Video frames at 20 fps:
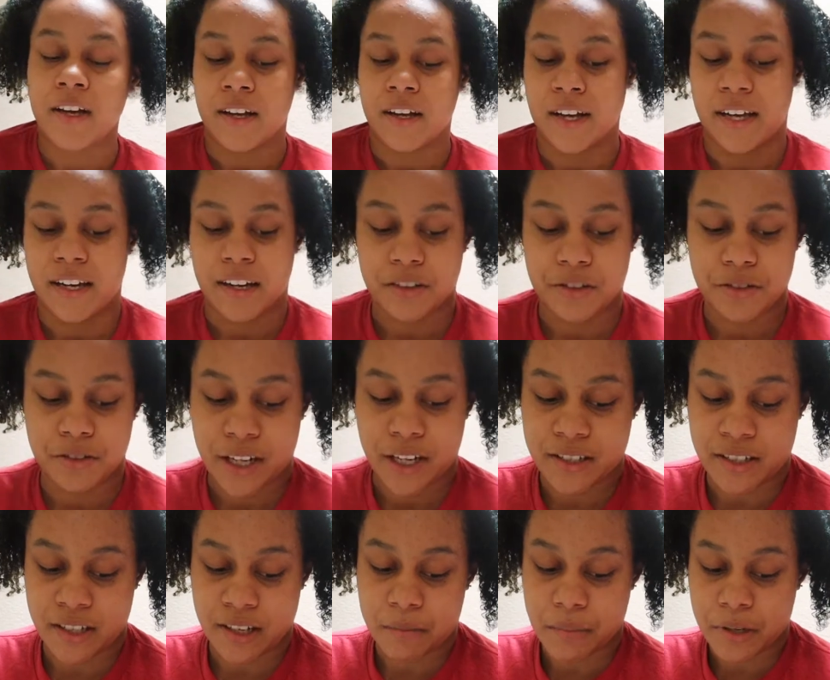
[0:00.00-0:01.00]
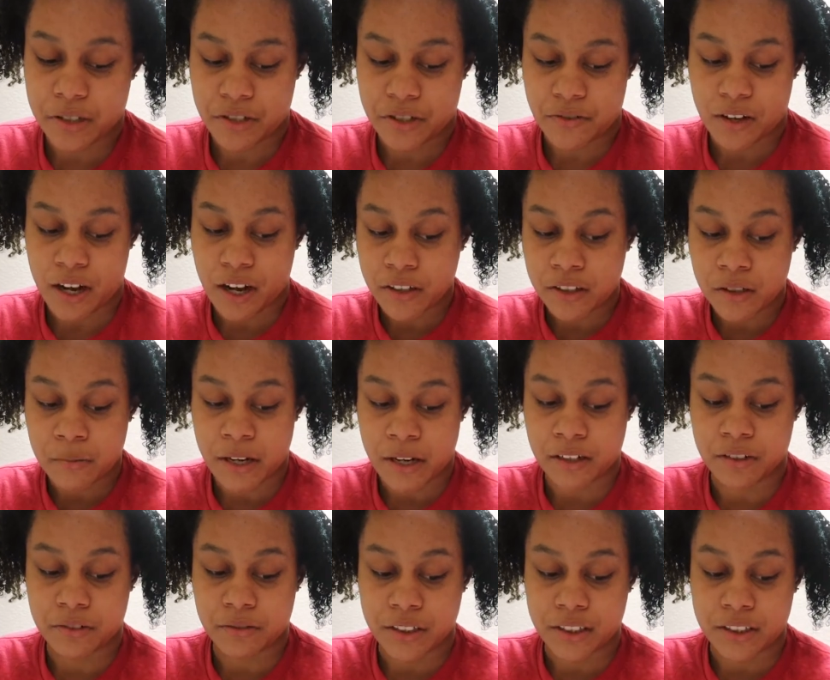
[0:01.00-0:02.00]
And it also has like a bunch of other
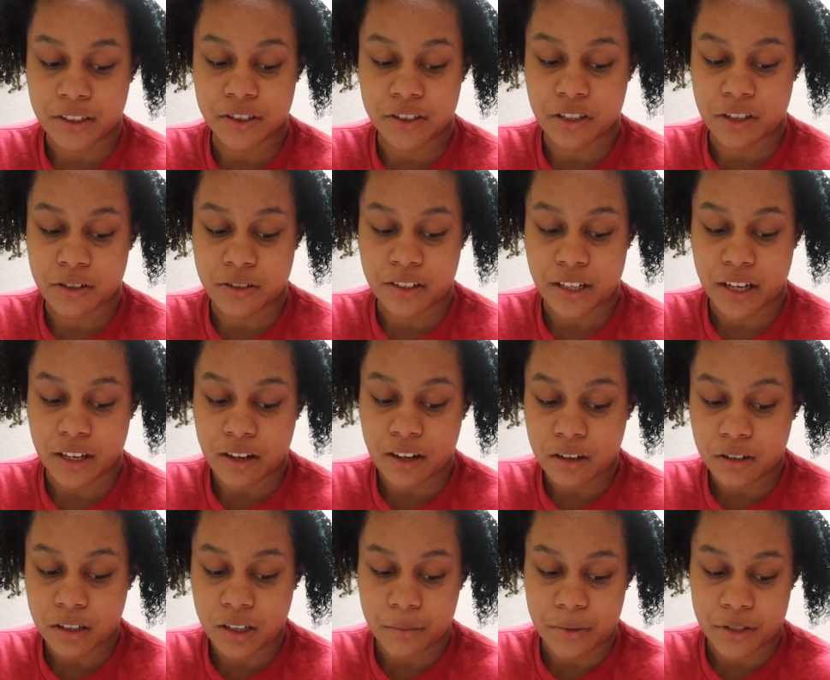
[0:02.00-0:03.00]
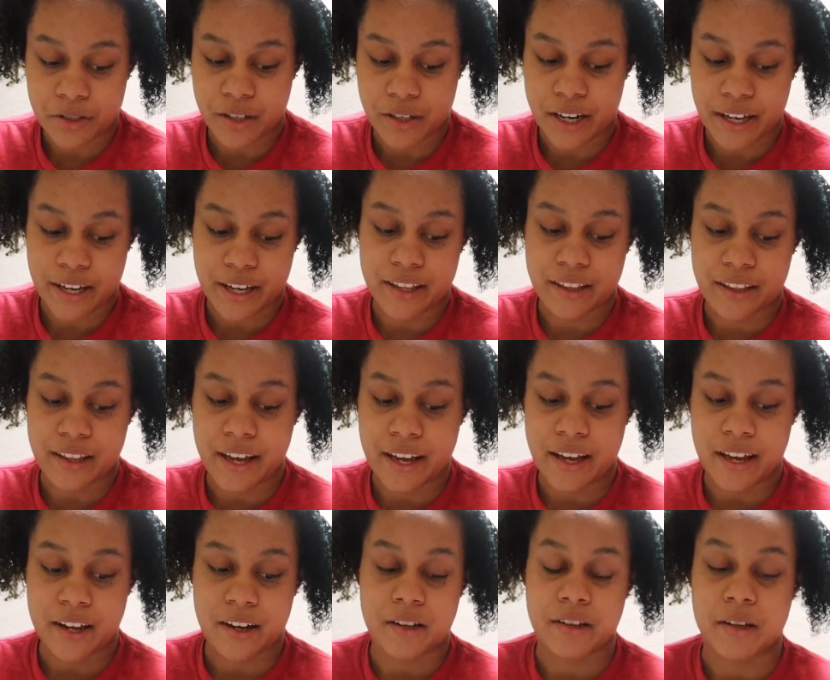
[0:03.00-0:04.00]
benefits, so I was like, oh, let me try it. And
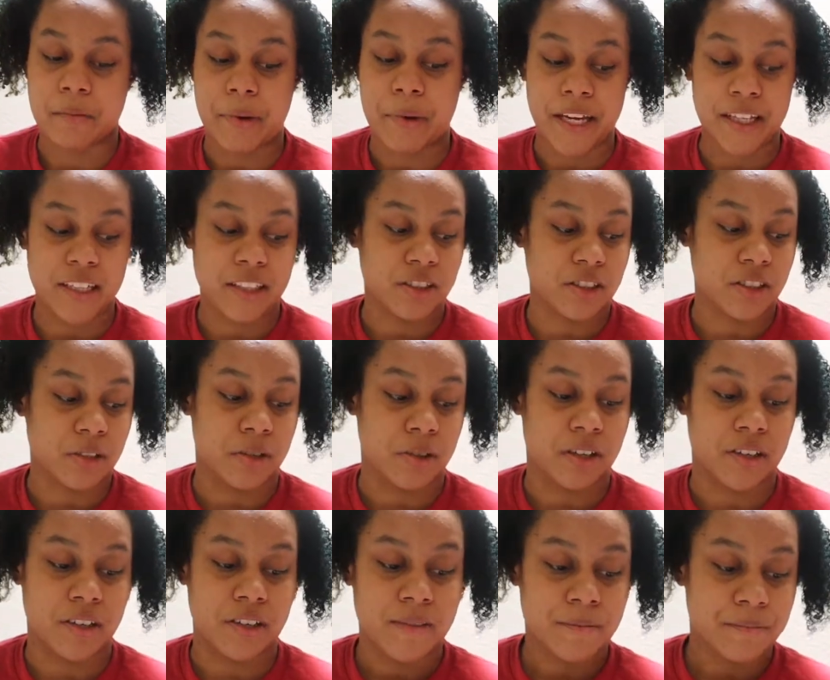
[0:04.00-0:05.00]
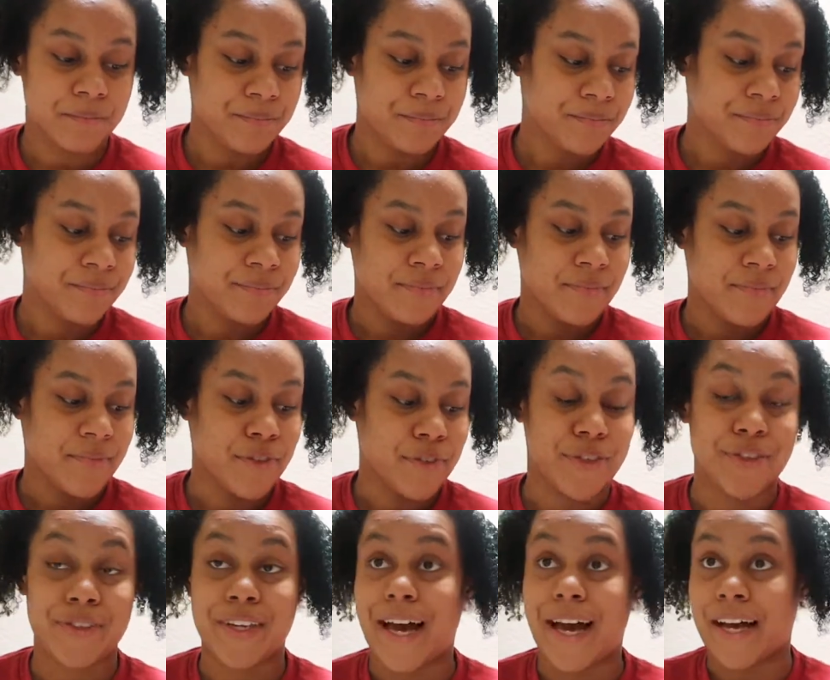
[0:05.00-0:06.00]
then the baking soda
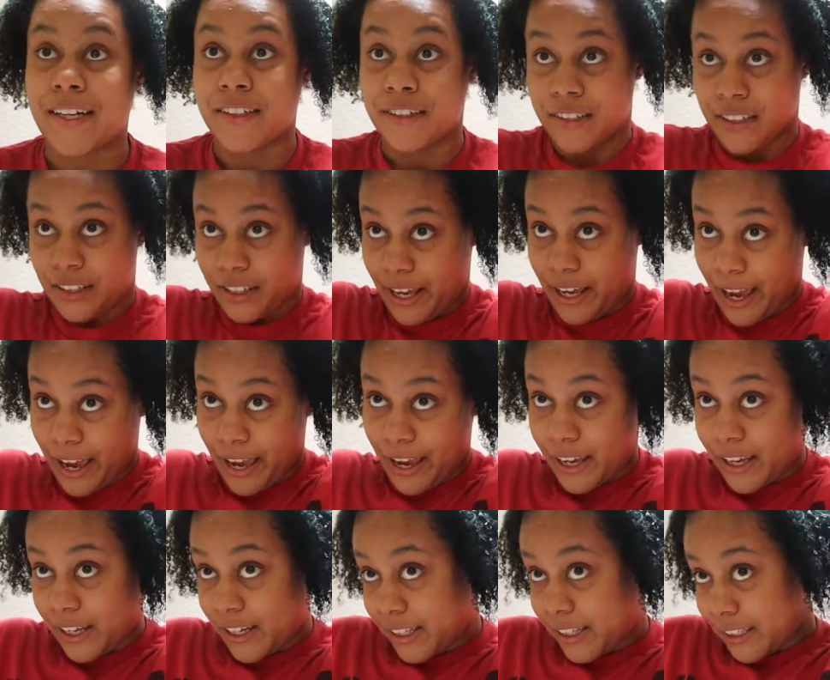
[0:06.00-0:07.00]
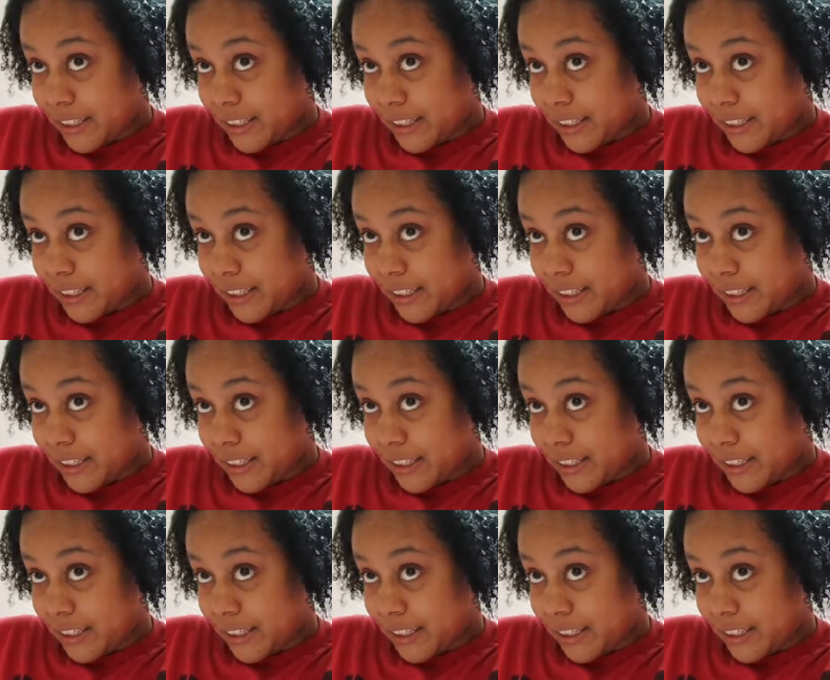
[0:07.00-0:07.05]
just adds the cake.